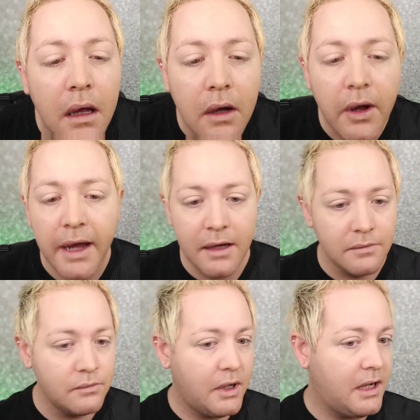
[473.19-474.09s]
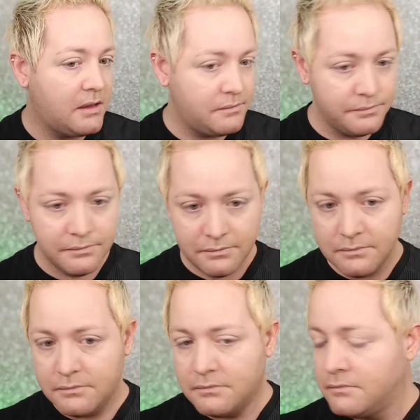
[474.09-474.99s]
Okay, well,
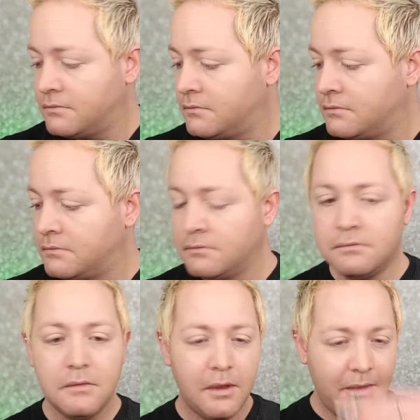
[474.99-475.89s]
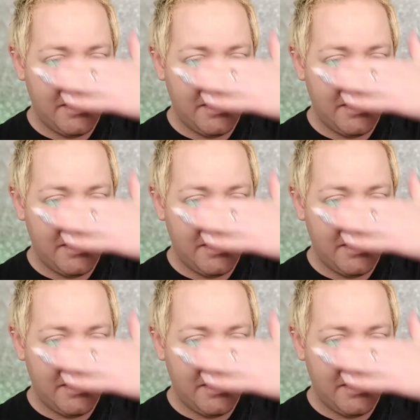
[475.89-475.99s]
I mean,